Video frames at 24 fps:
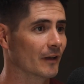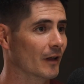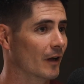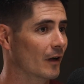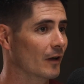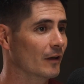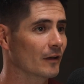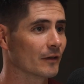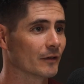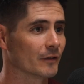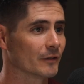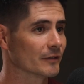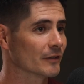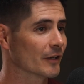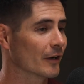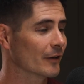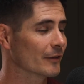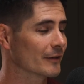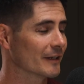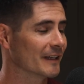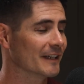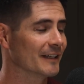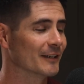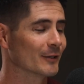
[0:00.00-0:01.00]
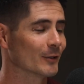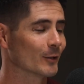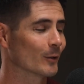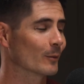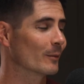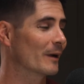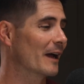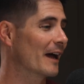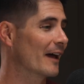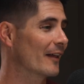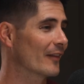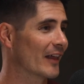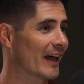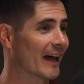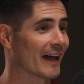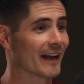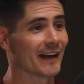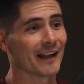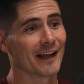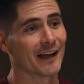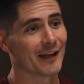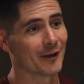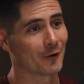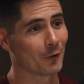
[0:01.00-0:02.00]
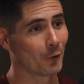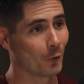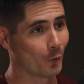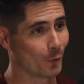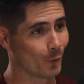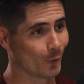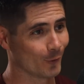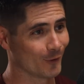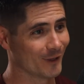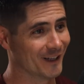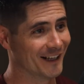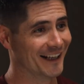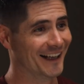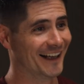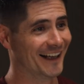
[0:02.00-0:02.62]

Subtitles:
No, you don't hear about that at all.